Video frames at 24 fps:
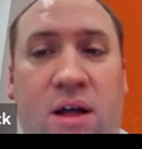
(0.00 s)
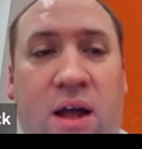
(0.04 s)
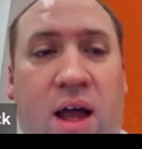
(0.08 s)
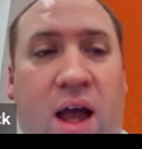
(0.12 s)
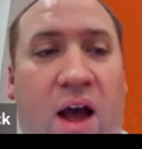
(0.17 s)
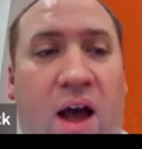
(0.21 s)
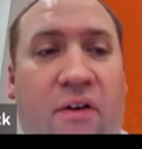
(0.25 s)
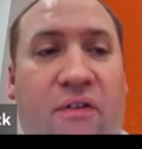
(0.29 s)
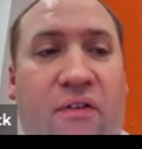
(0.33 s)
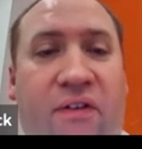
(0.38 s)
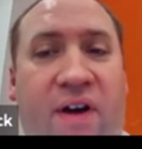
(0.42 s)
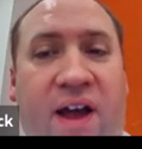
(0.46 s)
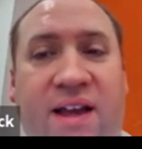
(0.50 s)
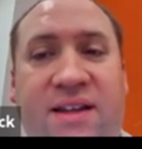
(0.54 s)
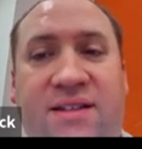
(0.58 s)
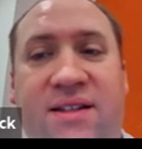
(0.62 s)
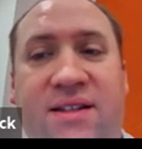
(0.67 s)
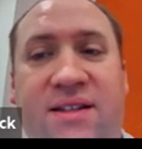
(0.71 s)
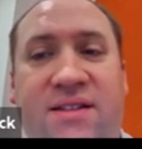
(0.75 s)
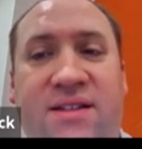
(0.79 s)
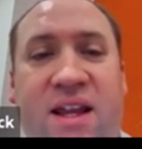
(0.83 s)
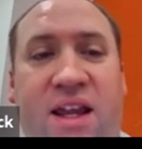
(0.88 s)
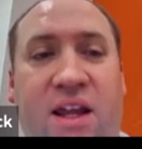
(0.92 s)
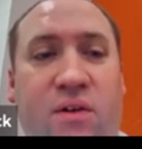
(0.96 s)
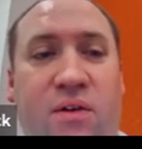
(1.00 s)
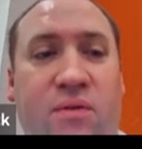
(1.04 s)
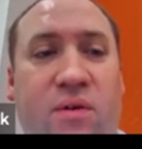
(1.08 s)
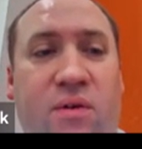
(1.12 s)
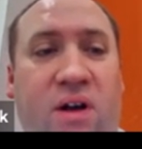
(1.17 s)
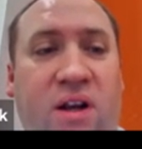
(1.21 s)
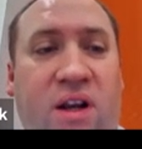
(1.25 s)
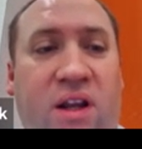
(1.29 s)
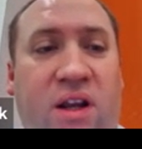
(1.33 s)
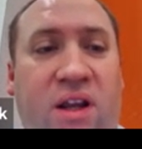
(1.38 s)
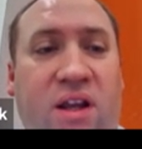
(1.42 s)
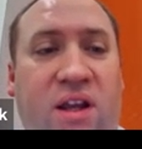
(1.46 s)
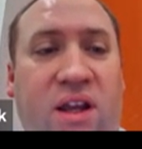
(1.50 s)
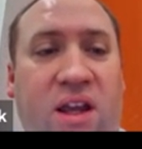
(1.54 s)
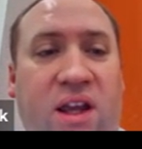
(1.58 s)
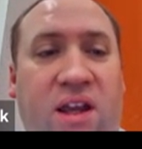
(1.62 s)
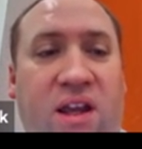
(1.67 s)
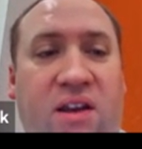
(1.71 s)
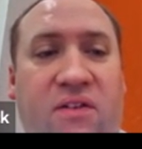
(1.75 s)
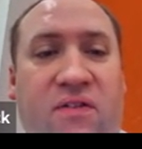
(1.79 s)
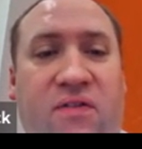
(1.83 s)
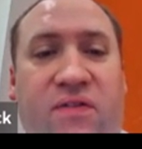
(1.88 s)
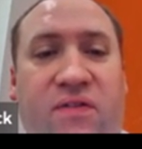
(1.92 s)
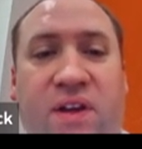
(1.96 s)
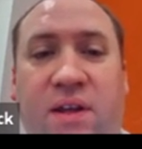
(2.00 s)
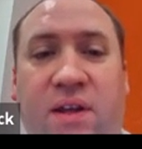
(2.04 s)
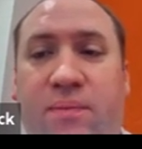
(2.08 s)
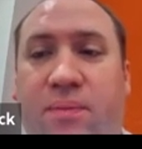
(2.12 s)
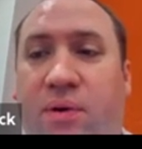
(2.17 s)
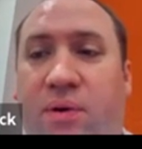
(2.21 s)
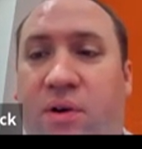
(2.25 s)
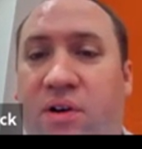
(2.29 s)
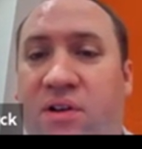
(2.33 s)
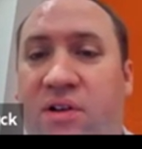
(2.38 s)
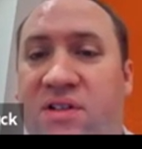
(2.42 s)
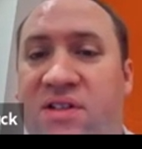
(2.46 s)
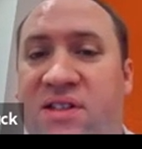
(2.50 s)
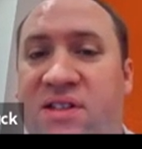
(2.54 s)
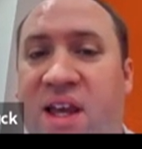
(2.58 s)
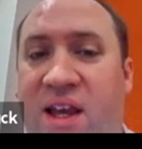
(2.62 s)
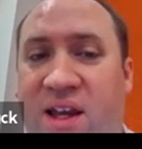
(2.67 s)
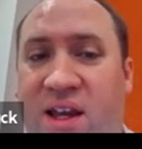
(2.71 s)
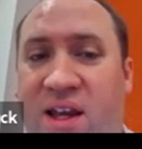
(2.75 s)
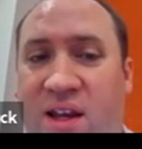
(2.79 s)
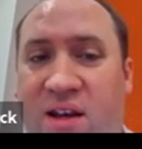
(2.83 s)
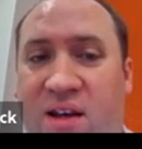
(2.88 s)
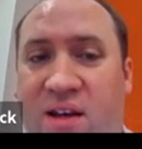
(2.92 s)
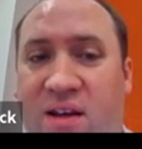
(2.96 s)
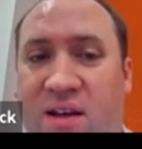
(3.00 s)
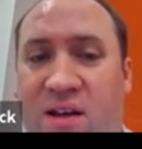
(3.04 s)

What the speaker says: How fast is Dan running in feet per second?